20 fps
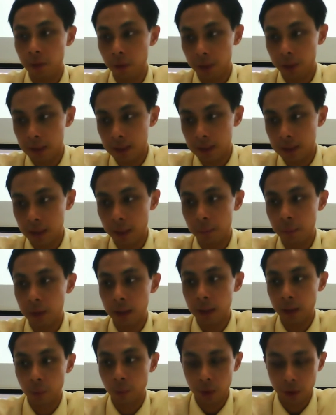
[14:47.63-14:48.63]
this
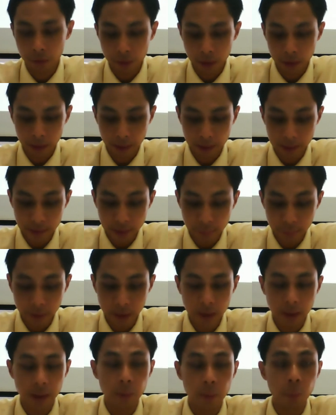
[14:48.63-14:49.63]
statement that we know that
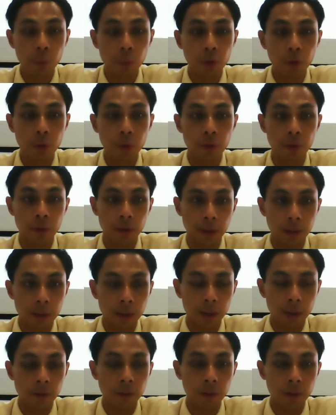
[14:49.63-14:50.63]
eczema improves,
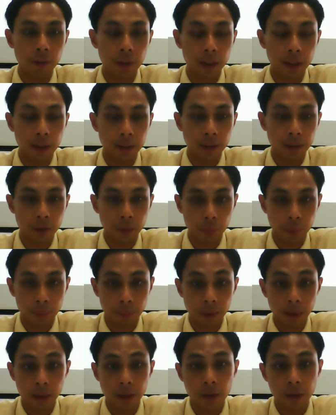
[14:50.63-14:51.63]
even though there is no
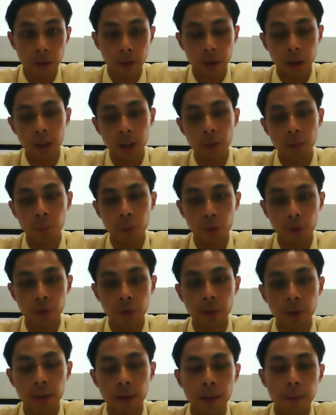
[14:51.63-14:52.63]
permanent cure. It improves
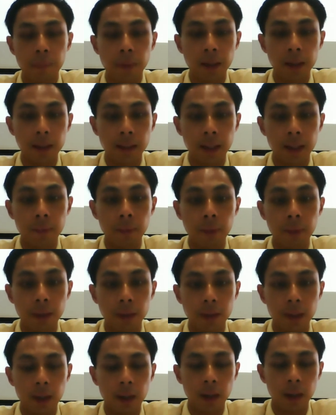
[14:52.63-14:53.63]
by the time the
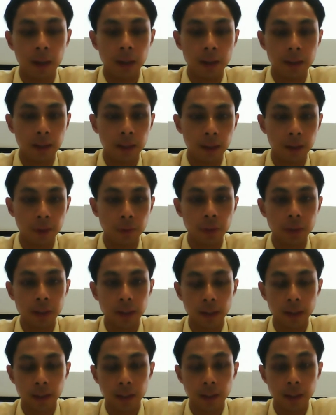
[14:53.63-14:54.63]
child reaches
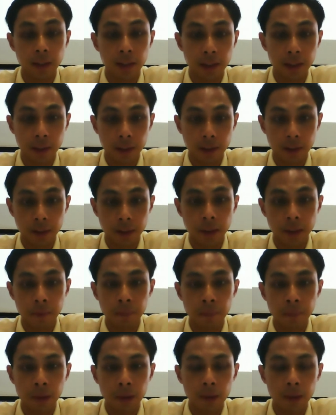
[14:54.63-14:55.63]
their teenage years.
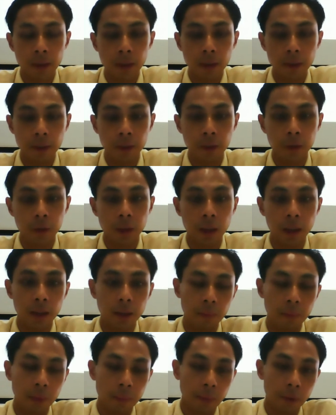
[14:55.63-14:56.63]
So
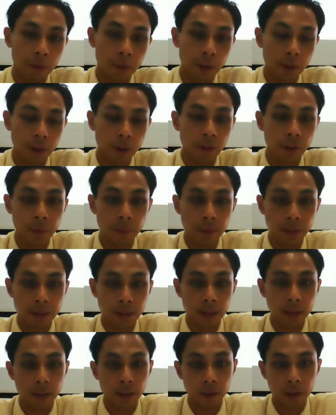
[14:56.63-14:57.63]
about
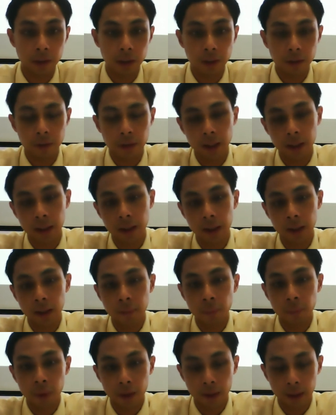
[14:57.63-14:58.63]
65%, according to
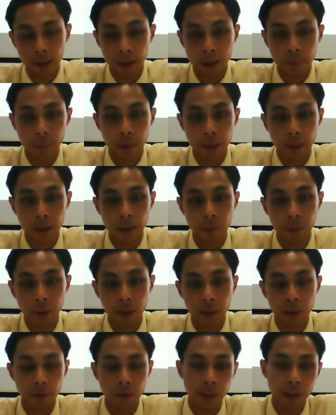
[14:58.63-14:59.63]
data, gets better when
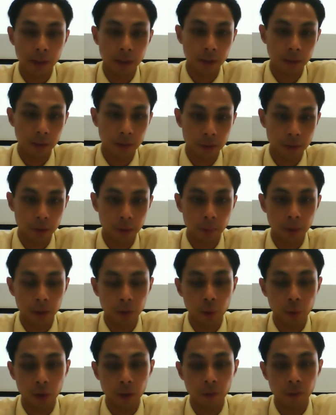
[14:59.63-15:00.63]
they reach to about
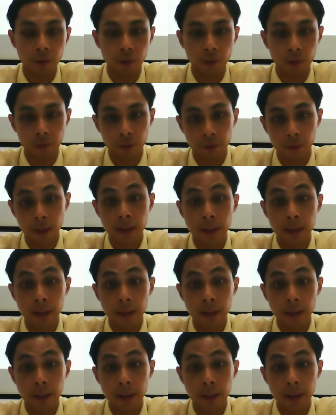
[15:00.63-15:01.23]
12 or 15